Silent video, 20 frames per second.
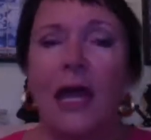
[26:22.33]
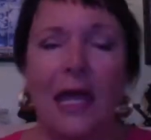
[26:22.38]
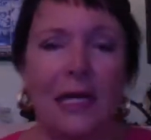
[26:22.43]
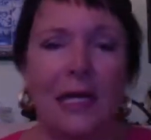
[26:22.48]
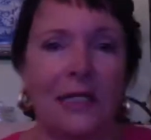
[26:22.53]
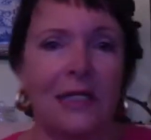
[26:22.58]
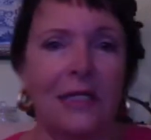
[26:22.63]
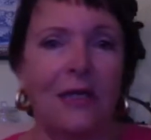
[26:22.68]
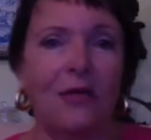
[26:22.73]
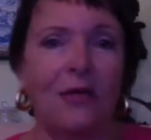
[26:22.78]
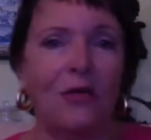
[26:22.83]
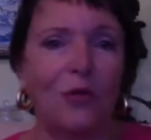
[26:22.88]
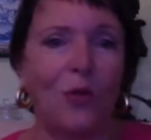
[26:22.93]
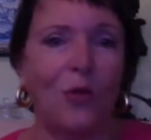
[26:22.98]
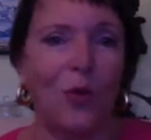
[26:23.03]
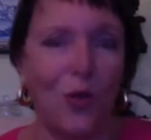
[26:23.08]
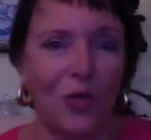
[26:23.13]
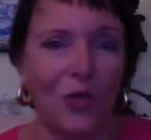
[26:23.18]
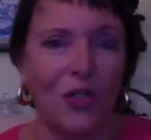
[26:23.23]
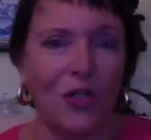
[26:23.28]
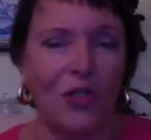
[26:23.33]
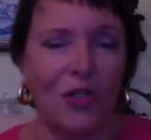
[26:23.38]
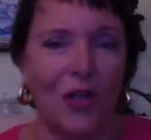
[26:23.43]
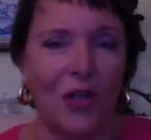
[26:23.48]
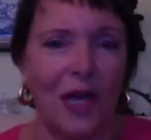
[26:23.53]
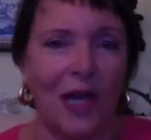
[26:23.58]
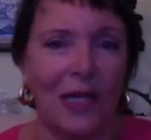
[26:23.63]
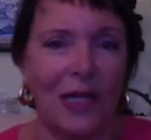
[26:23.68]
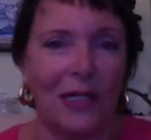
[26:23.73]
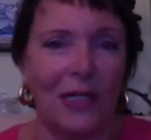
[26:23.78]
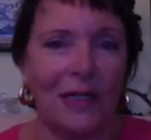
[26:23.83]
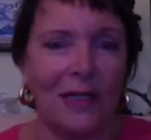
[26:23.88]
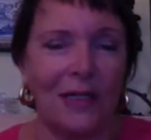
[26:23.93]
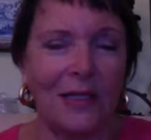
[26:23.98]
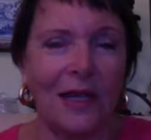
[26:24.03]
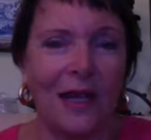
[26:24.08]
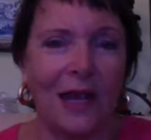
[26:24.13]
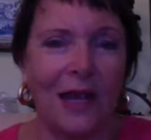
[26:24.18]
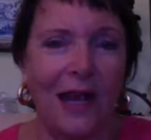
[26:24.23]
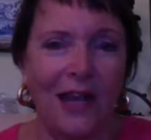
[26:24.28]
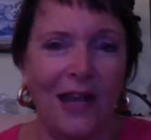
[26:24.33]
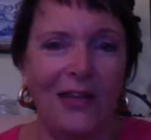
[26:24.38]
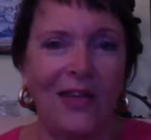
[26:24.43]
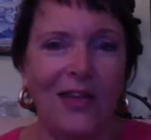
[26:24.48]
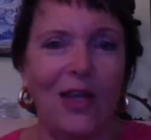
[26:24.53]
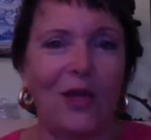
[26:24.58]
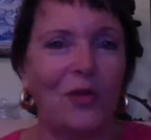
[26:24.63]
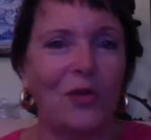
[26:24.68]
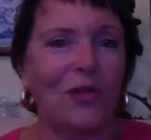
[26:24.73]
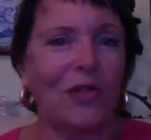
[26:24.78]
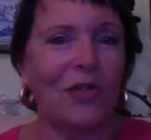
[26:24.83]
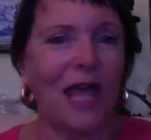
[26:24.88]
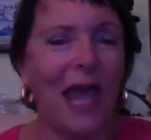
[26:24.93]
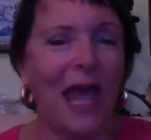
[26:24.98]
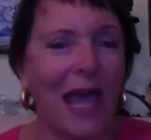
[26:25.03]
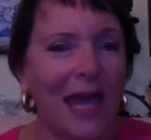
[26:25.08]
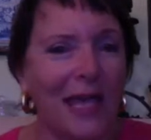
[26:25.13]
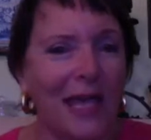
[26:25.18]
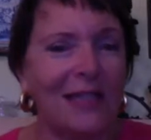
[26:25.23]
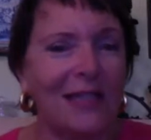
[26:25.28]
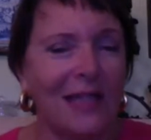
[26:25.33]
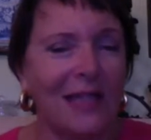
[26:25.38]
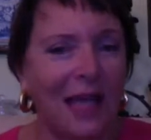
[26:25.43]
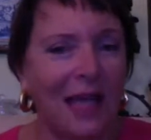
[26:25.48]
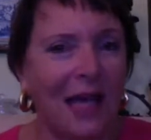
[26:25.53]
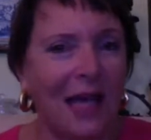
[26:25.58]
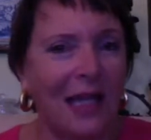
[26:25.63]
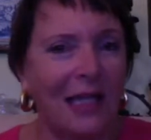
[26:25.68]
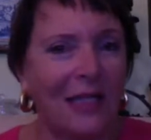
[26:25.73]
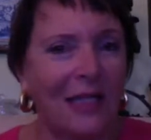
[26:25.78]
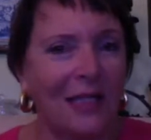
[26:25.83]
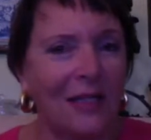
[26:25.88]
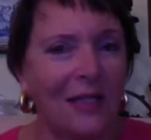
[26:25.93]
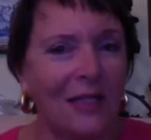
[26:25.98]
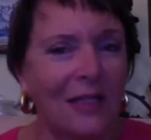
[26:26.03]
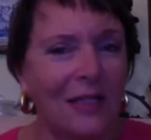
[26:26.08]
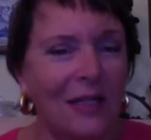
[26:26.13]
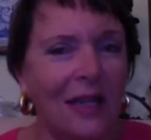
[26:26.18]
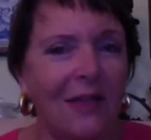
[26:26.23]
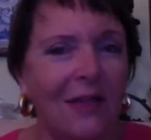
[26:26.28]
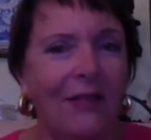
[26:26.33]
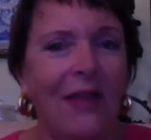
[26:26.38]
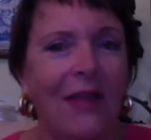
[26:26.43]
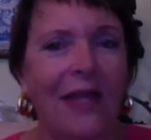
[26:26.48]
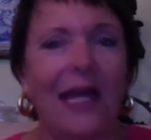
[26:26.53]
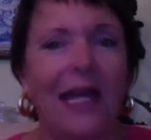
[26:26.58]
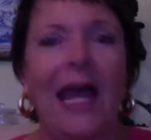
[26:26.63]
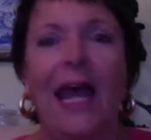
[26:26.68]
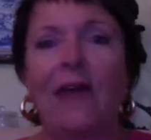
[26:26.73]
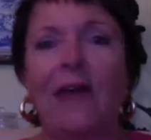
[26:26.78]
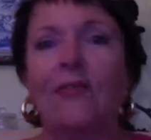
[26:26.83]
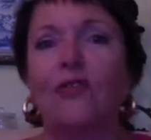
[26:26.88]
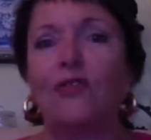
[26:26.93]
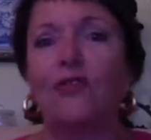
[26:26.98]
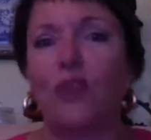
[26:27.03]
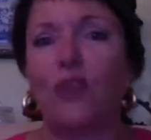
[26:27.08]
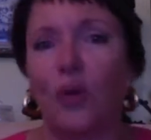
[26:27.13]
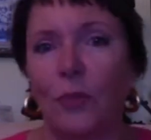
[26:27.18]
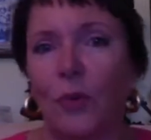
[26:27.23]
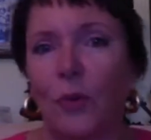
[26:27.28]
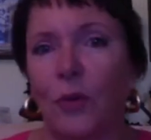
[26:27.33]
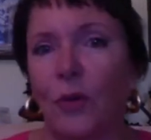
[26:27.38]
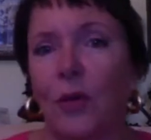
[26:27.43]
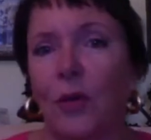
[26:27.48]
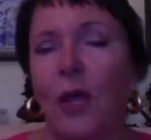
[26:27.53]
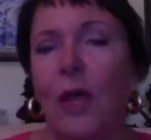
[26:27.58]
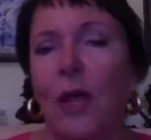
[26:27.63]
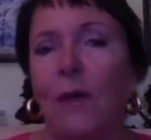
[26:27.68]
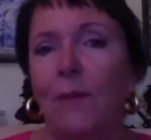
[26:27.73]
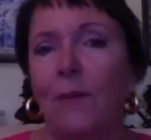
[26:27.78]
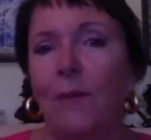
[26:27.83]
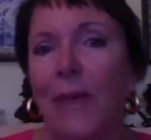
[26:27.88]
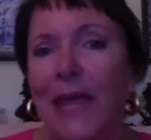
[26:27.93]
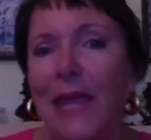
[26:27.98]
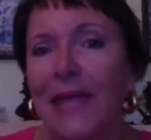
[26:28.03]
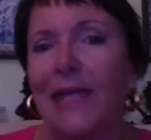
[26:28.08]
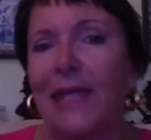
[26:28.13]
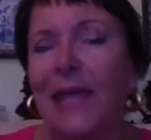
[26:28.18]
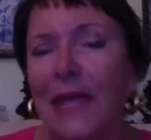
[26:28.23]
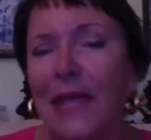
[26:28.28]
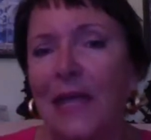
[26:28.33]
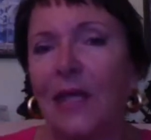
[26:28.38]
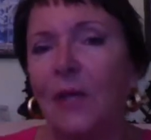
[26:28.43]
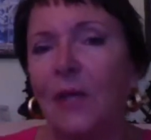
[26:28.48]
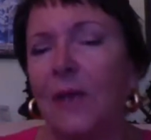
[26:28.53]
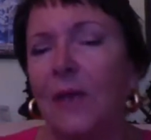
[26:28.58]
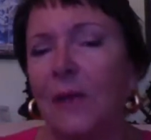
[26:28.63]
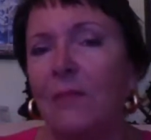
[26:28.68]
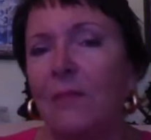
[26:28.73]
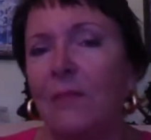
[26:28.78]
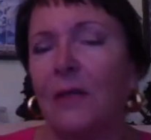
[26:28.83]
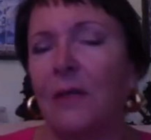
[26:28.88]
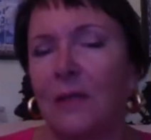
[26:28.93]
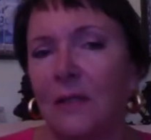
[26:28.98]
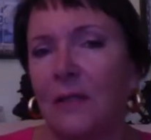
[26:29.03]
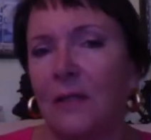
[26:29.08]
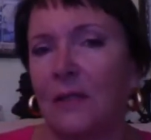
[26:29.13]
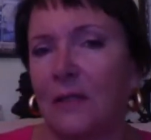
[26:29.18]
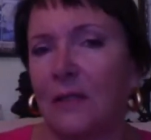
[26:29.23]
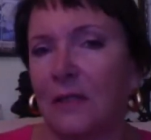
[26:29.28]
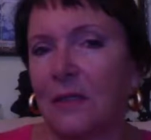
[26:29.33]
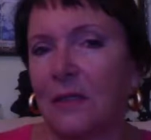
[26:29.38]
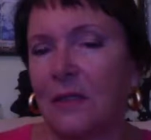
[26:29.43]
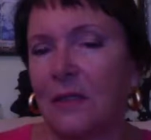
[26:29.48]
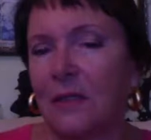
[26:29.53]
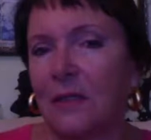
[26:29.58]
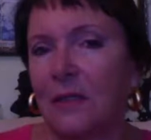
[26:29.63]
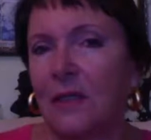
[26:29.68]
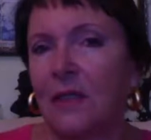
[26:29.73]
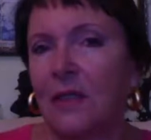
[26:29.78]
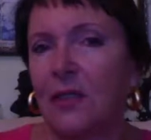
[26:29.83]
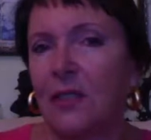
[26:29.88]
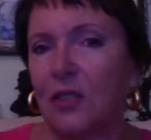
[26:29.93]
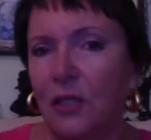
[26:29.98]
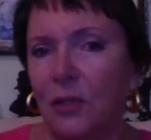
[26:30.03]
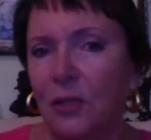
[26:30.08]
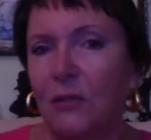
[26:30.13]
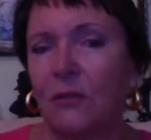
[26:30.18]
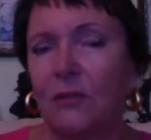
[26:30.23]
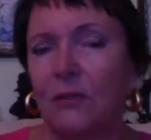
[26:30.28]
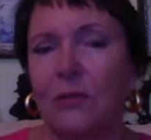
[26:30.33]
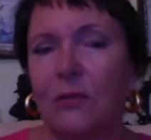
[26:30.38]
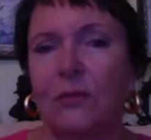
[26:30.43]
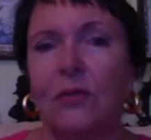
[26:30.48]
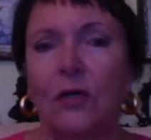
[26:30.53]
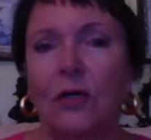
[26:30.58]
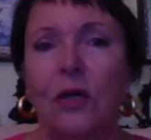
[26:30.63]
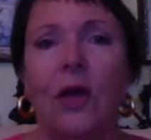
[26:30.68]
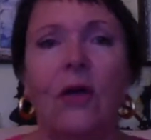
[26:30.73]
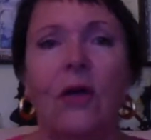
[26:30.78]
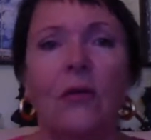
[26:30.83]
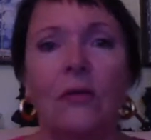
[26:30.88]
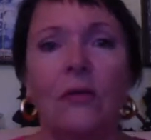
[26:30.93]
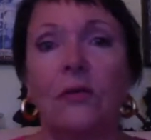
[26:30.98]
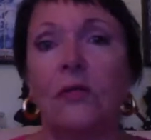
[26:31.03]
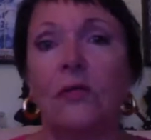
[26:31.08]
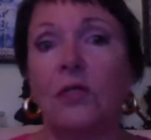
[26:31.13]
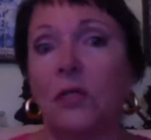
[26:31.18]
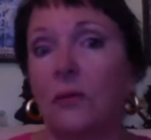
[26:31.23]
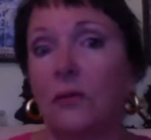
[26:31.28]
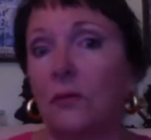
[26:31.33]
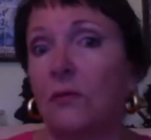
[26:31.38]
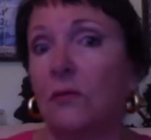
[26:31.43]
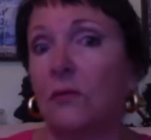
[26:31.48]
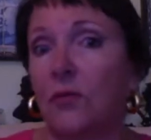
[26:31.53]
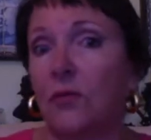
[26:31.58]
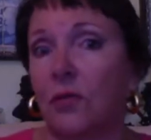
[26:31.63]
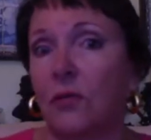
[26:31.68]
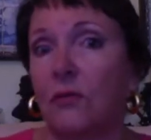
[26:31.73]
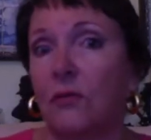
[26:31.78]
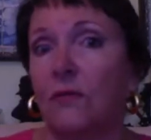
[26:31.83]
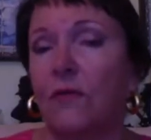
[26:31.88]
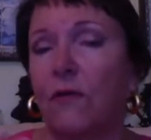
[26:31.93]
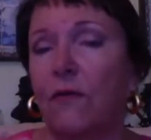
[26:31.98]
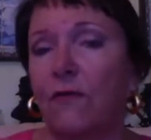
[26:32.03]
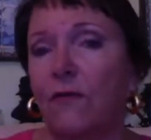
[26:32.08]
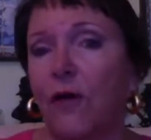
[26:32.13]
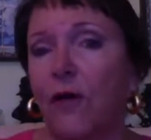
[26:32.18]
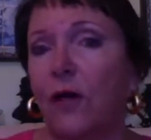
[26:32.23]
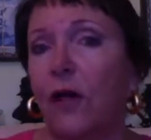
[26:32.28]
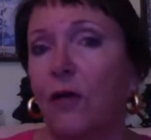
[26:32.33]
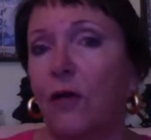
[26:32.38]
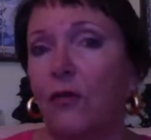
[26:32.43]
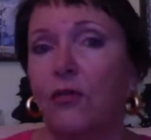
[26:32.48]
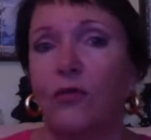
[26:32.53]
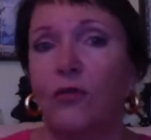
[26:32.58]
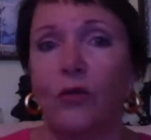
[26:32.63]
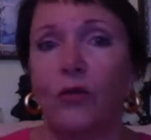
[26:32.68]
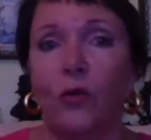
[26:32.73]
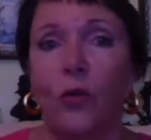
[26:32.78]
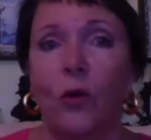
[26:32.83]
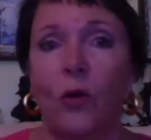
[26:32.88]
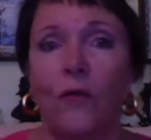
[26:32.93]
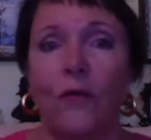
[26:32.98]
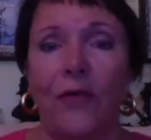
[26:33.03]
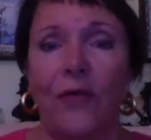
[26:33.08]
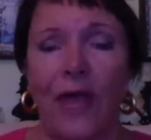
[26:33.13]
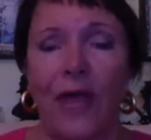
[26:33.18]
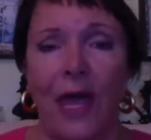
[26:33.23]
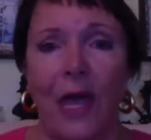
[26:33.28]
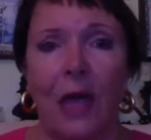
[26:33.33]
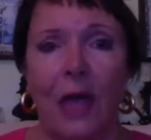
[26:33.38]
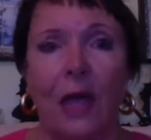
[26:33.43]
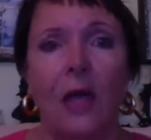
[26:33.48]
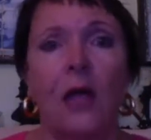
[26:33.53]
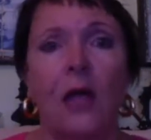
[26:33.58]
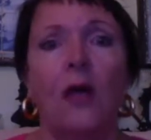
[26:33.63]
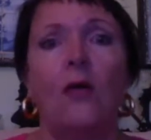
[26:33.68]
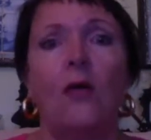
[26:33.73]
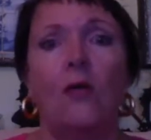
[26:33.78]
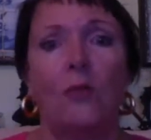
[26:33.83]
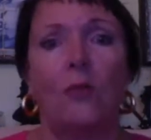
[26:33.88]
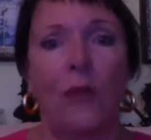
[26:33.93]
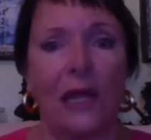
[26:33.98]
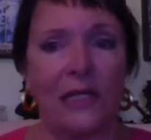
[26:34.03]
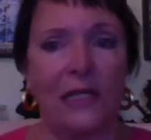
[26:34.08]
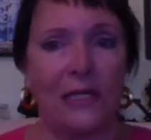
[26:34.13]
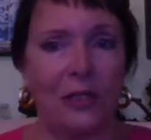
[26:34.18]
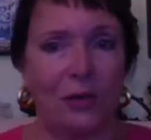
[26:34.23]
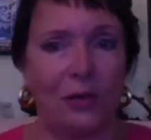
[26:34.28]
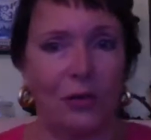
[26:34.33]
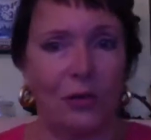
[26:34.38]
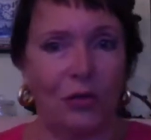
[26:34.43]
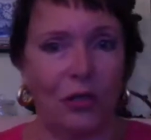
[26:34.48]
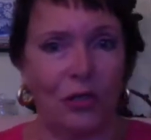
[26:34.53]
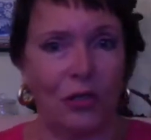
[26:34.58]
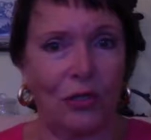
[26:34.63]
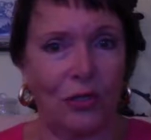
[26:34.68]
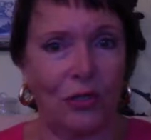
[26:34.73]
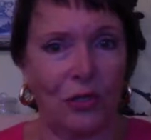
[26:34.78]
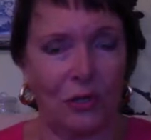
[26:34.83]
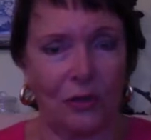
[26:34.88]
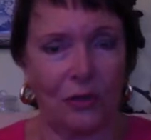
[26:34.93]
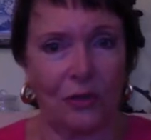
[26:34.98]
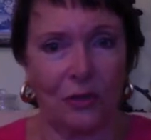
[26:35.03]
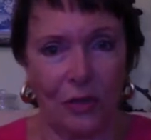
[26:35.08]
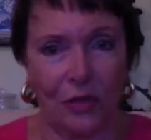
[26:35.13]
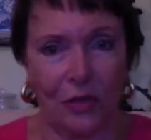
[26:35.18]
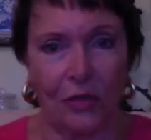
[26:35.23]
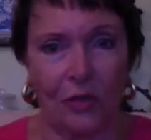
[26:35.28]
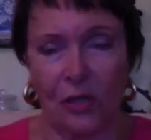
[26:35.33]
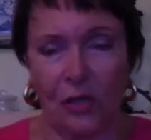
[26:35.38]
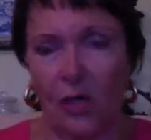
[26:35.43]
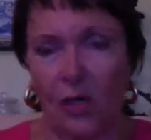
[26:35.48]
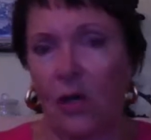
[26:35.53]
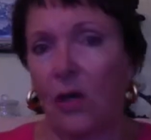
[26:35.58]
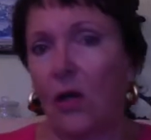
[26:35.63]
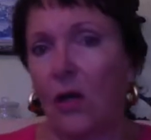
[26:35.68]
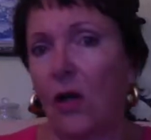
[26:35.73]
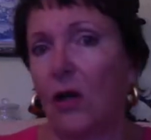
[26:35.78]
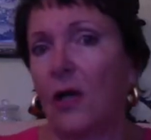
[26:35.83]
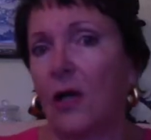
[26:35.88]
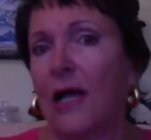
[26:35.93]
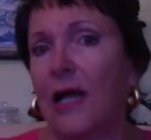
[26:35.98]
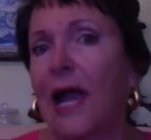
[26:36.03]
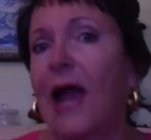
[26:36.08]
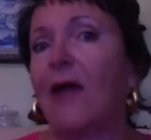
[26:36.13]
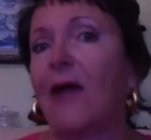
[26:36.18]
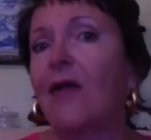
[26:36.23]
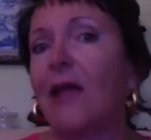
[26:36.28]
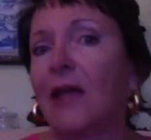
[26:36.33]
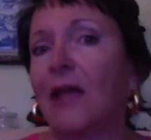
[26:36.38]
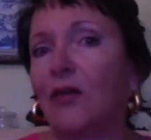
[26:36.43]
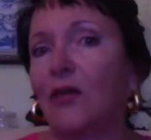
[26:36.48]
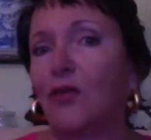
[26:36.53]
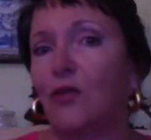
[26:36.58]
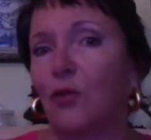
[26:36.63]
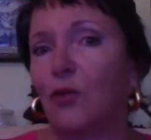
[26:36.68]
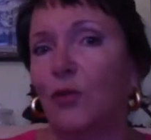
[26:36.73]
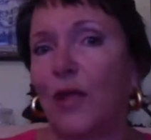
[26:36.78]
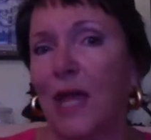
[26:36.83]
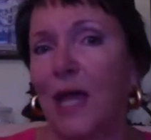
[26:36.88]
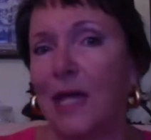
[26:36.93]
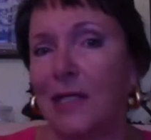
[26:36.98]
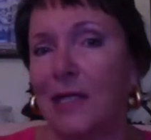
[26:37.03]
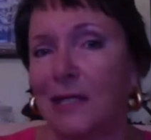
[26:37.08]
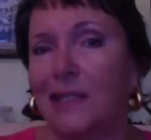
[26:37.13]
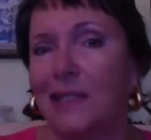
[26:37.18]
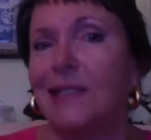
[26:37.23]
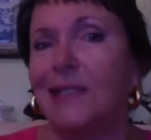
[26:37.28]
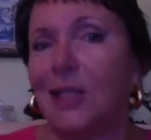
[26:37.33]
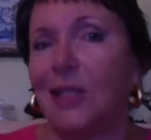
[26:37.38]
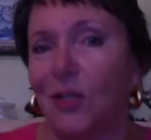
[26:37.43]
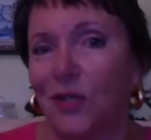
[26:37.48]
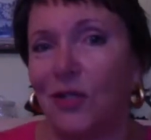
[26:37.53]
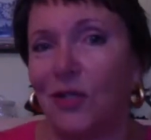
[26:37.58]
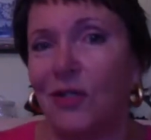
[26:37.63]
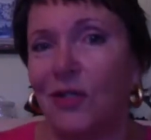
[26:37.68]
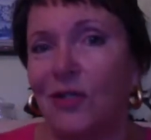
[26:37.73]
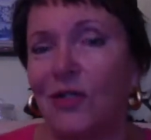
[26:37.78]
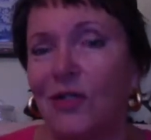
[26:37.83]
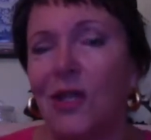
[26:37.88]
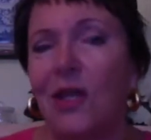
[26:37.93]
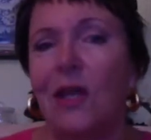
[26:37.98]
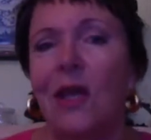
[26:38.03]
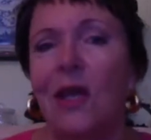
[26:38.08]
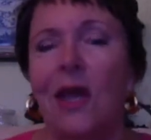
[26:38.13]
It's those water signs and those air signs that have trouble making commitments to, you know, to follow through on their resolutions and on carrying through their decisions.